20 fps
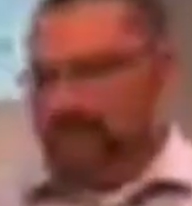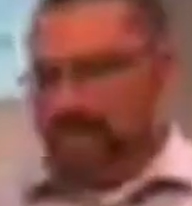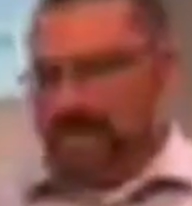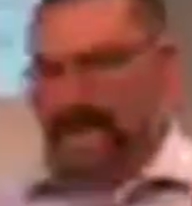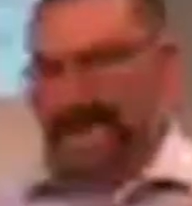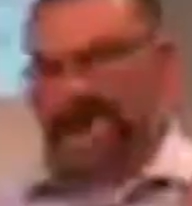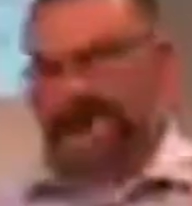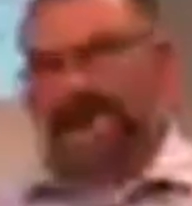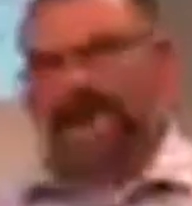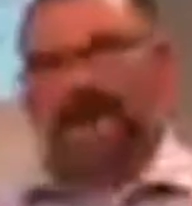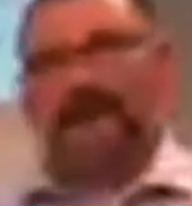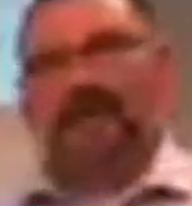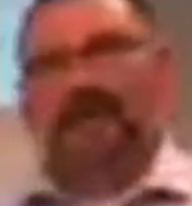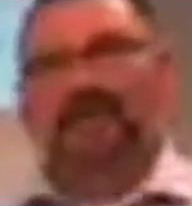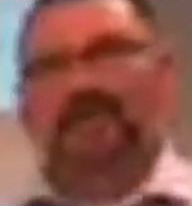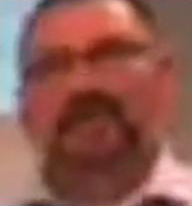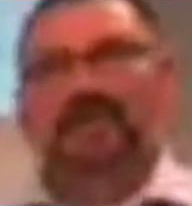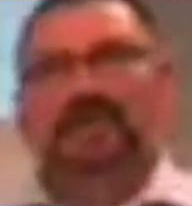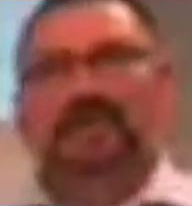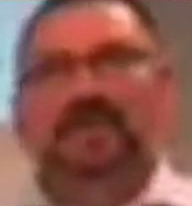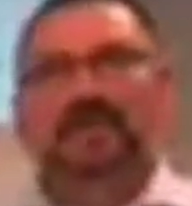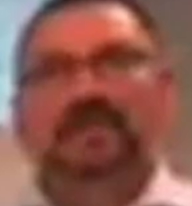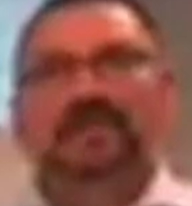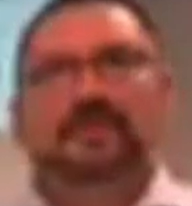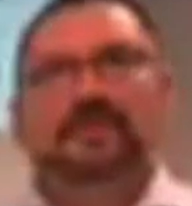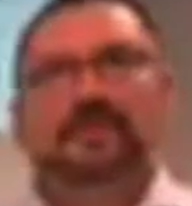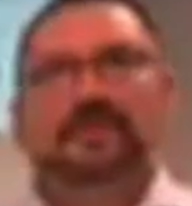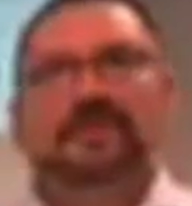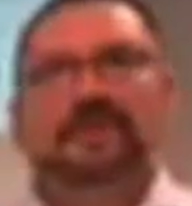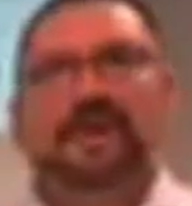That's how
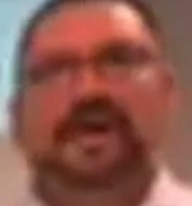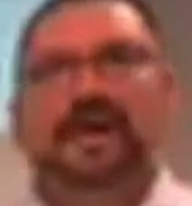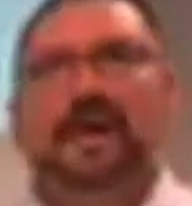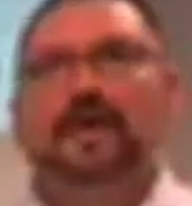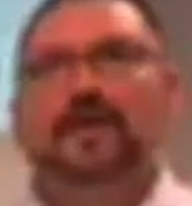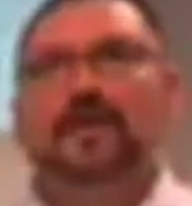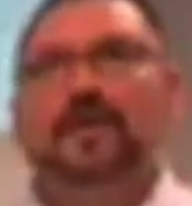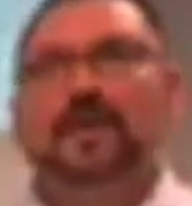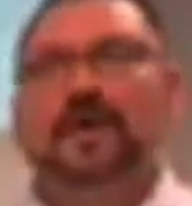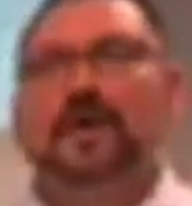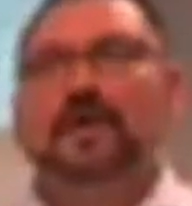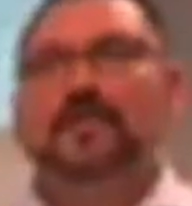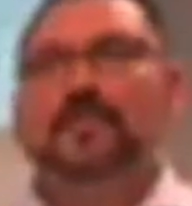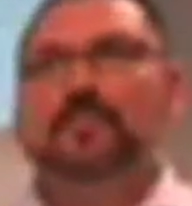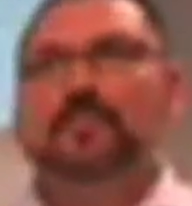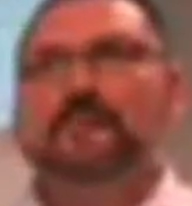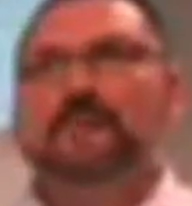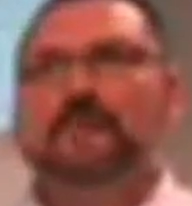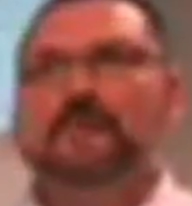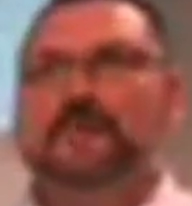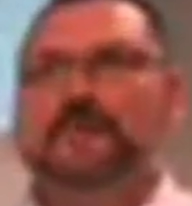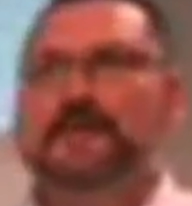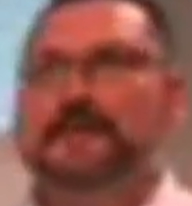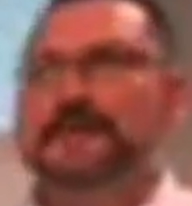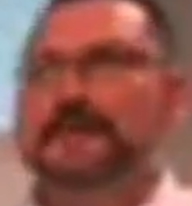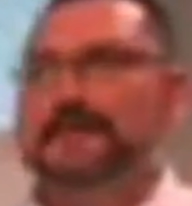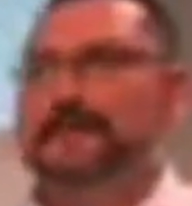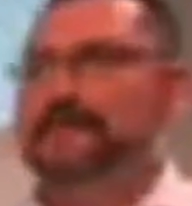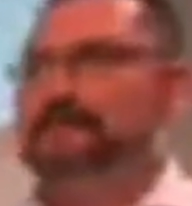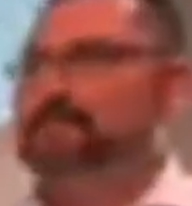How, how many
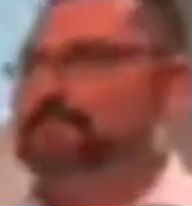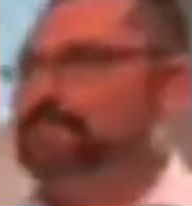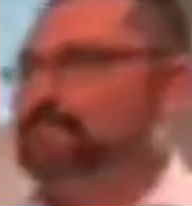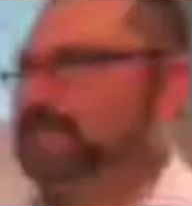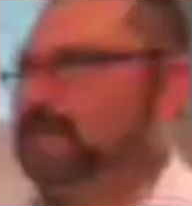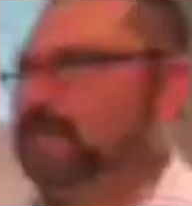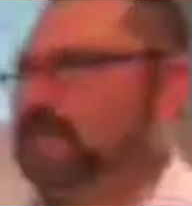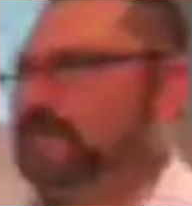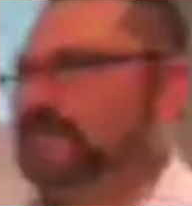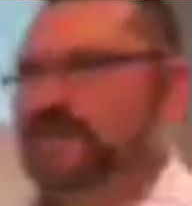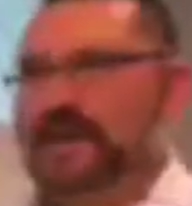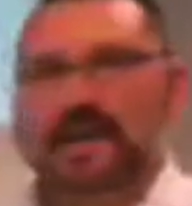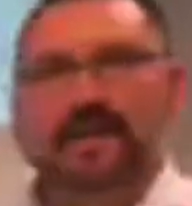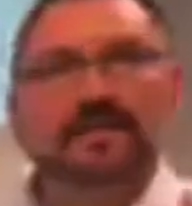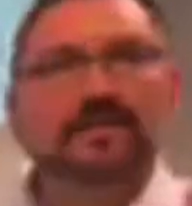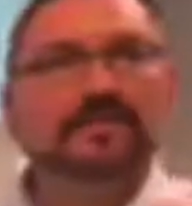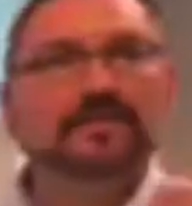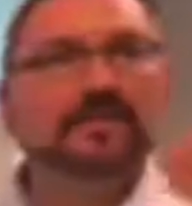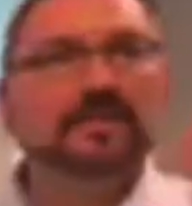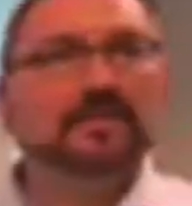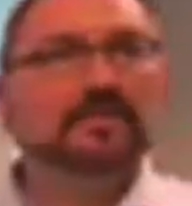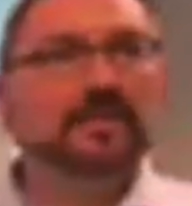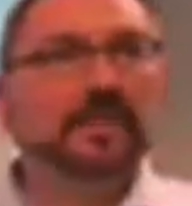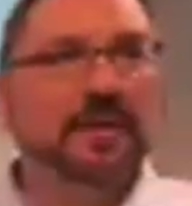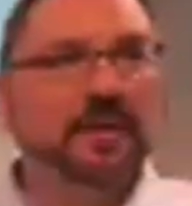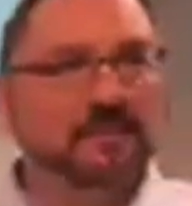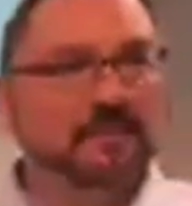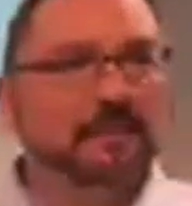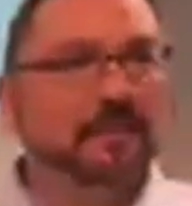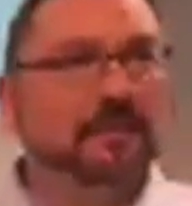um, talented
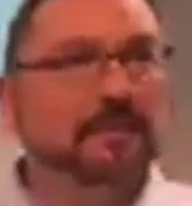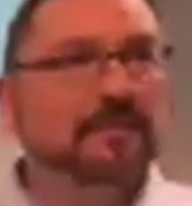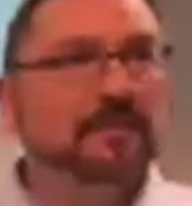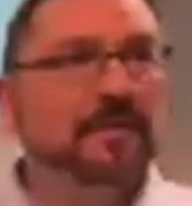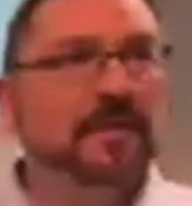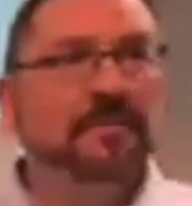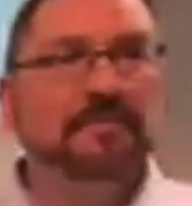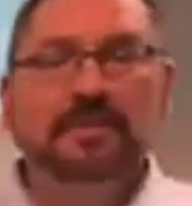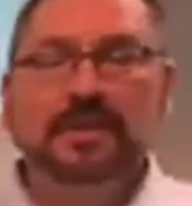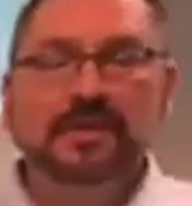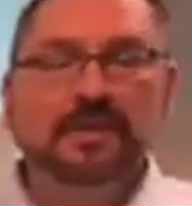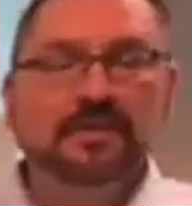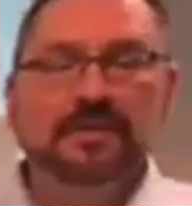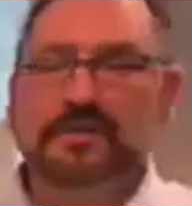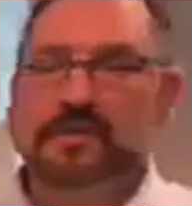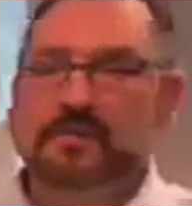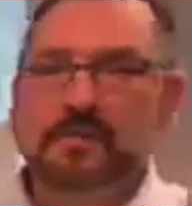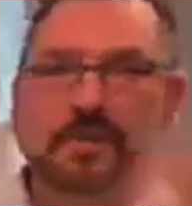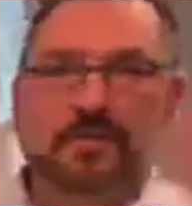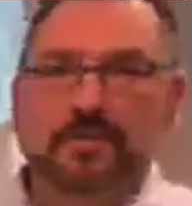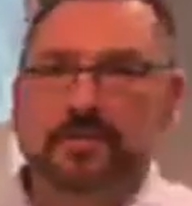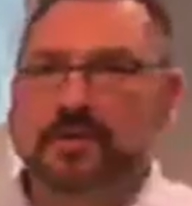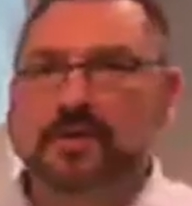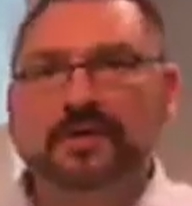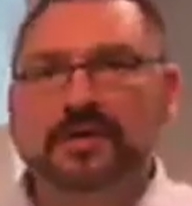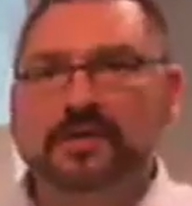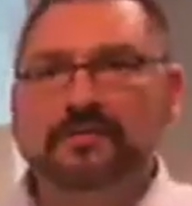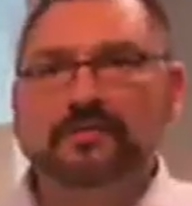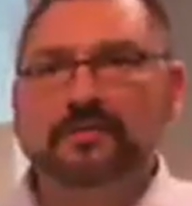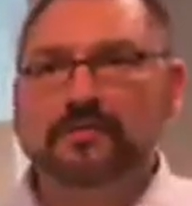people, and many of these people
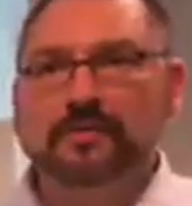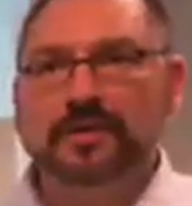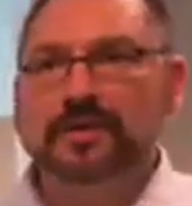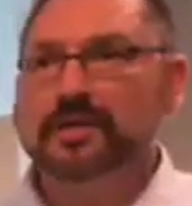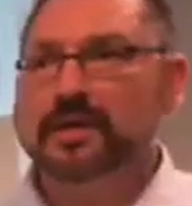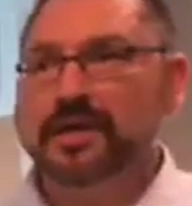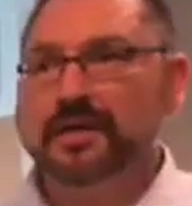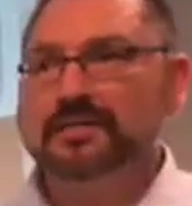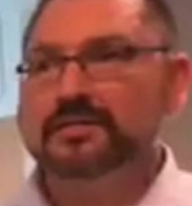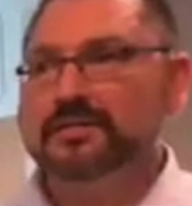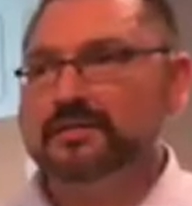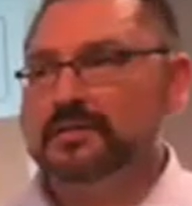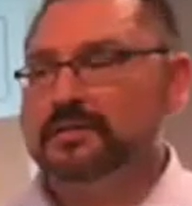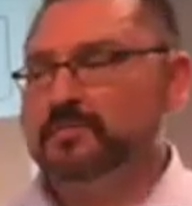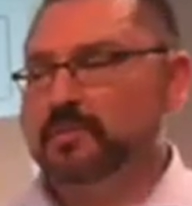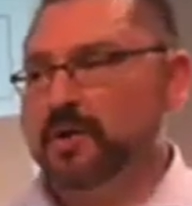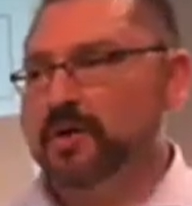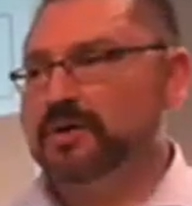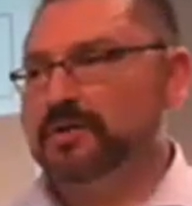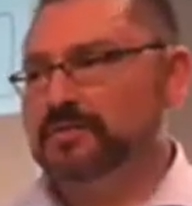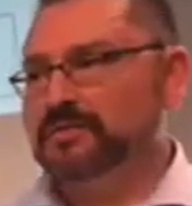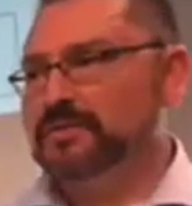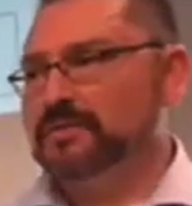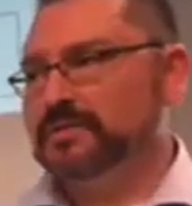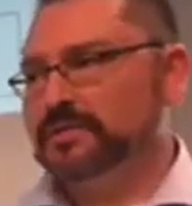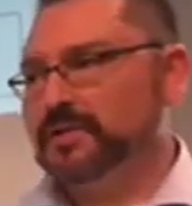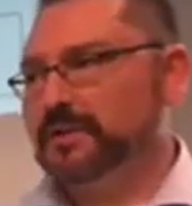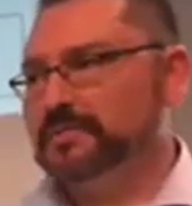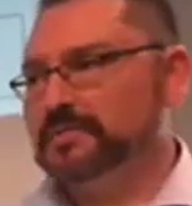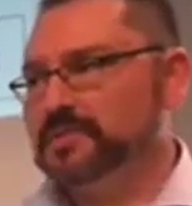aren't even realizing they're part of
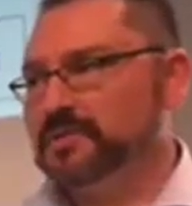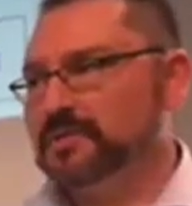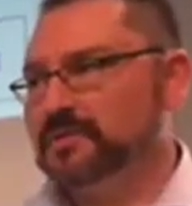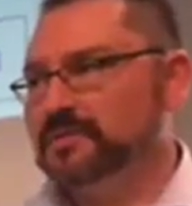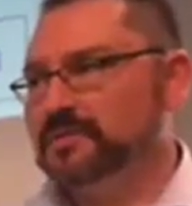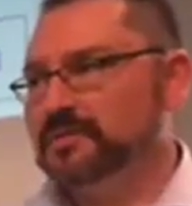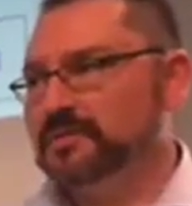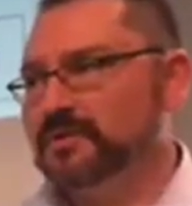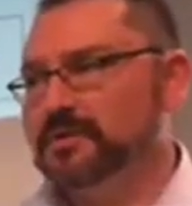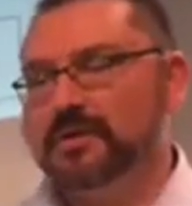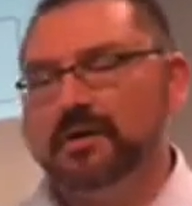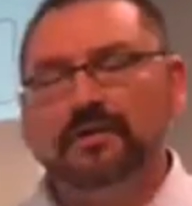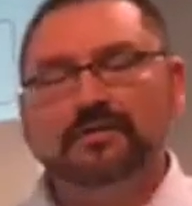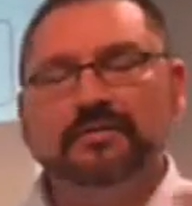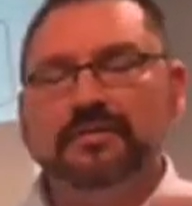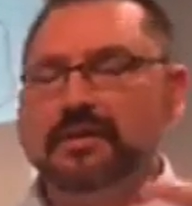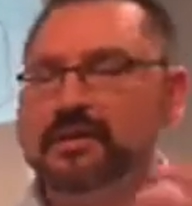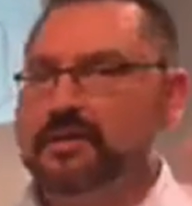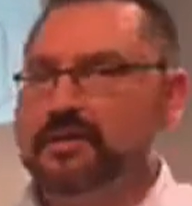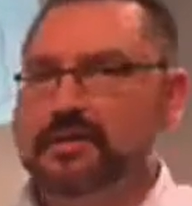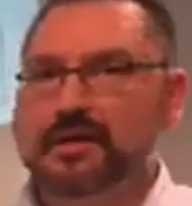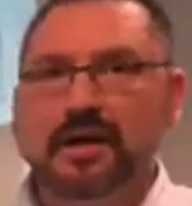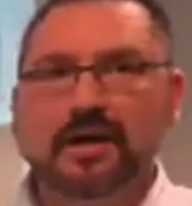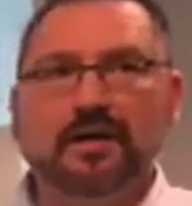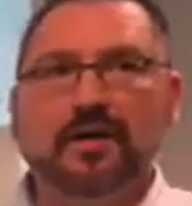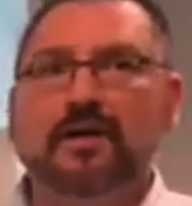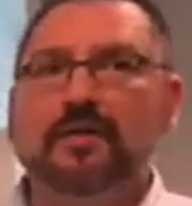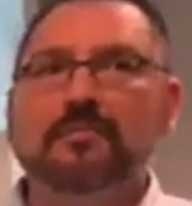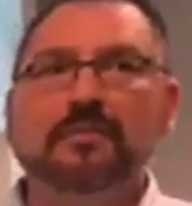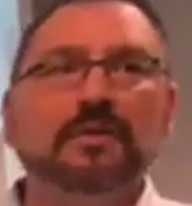the deception. They're, all, they're
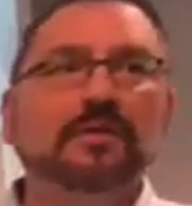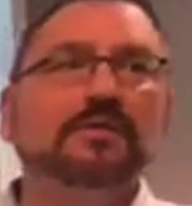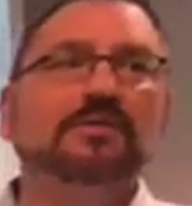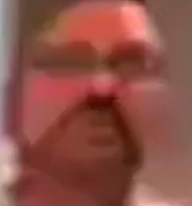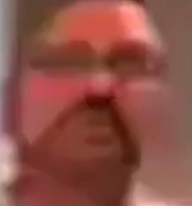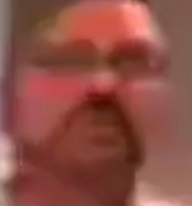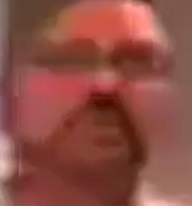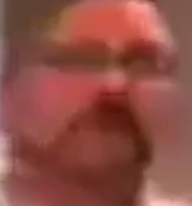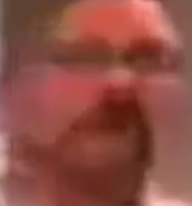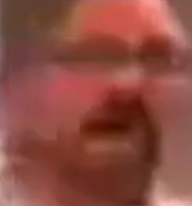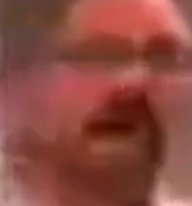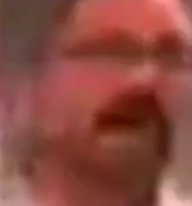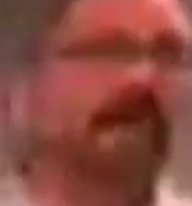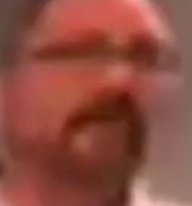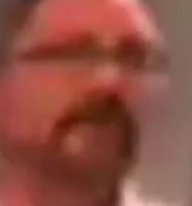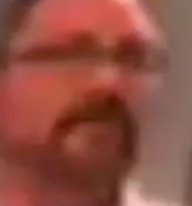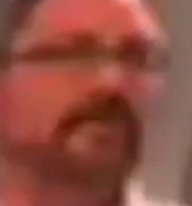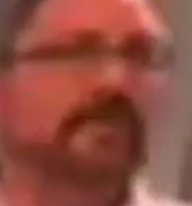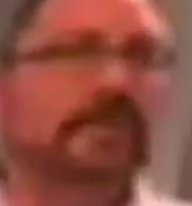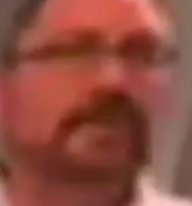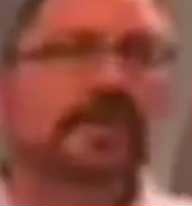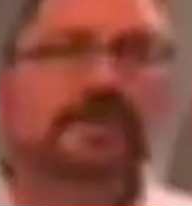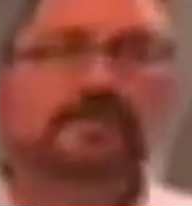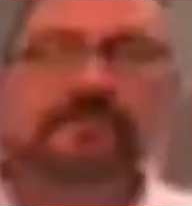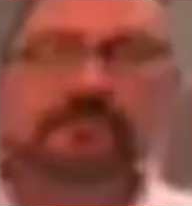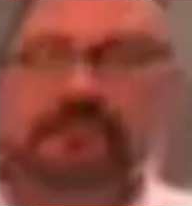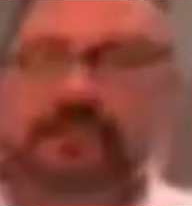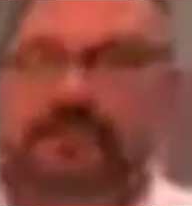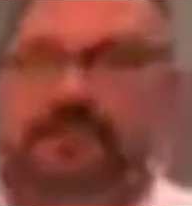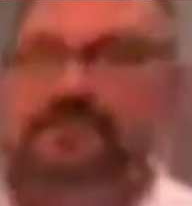not all malicious actors.
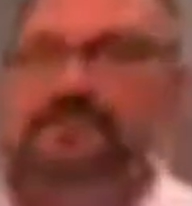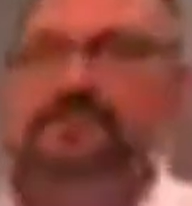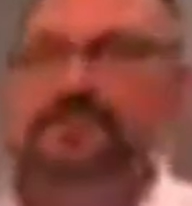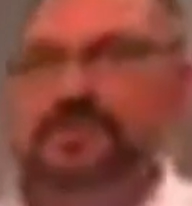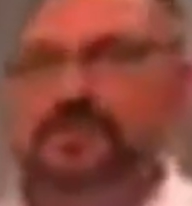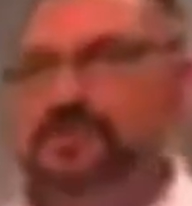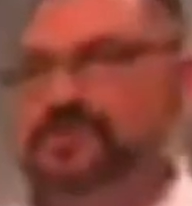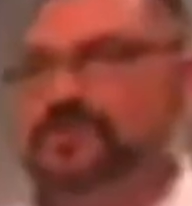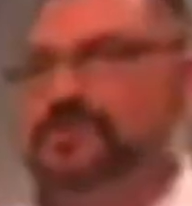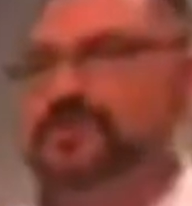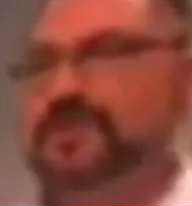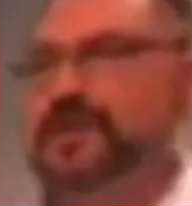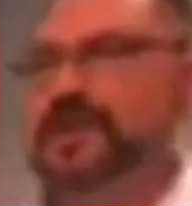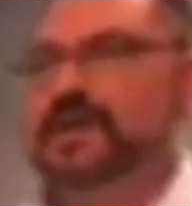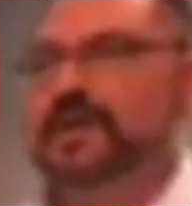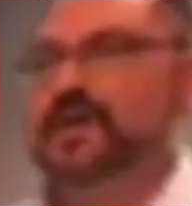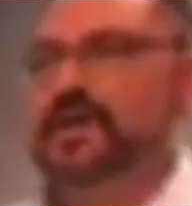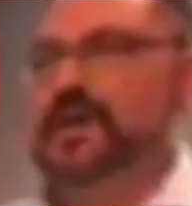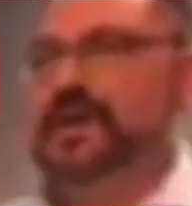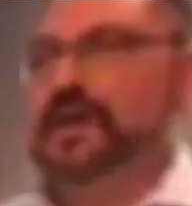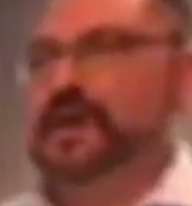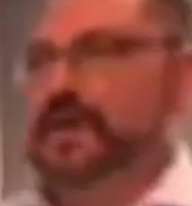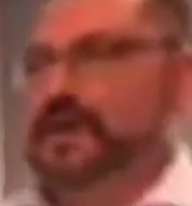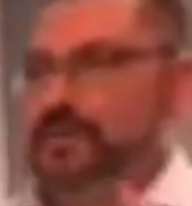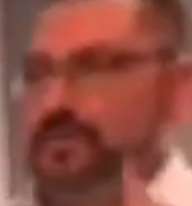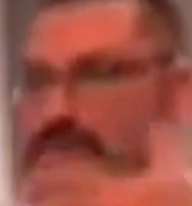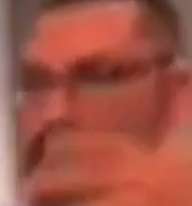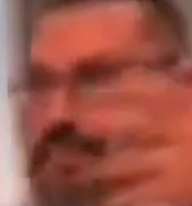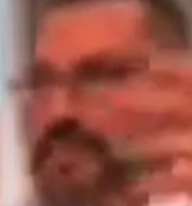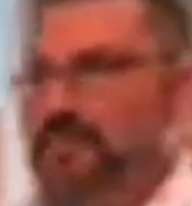Very few
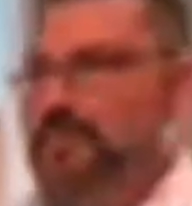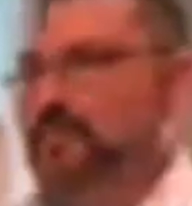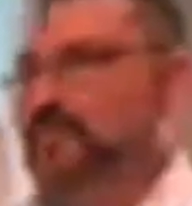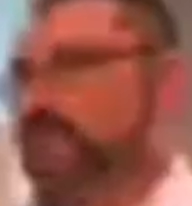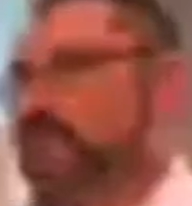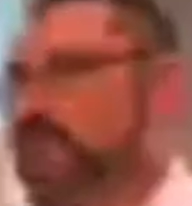are really